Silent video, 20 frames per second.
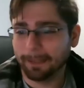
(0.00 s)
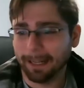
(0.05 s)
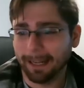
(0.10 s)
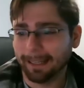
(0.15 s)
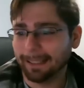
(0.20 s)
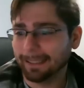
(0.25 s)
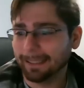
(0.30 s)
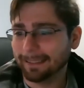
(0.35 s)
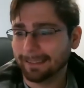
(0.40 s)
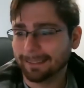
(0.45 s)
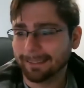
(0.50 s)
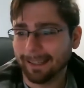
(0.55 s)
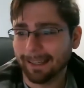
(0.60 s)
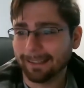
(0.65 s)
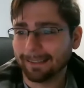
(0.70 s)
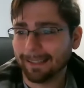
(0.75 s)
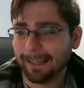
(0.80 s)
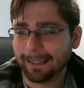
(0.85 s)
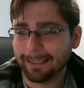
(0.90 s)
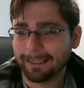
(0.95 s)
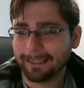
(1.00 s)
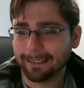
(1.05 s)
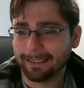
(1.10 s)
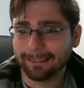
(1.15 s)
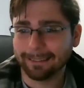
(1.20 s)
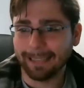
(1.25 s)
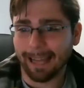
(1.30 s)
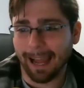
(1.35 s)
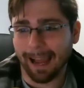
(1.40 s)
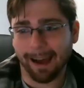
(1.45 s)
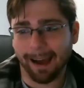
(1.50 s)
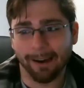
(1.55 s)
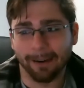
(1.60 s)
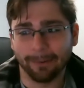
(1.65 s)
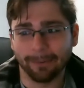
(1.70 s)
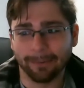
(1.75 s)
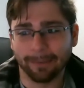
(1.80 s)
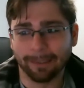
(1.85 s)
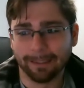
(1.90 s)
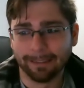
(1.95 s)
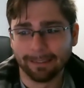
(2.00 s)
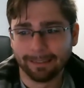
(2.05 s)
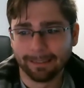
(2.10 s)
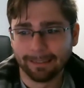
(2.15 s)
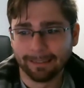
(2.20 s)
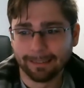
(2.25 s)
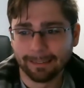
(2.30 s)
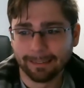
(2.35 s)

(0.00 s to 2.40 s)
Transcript: that I need to take that shit down. Yeah.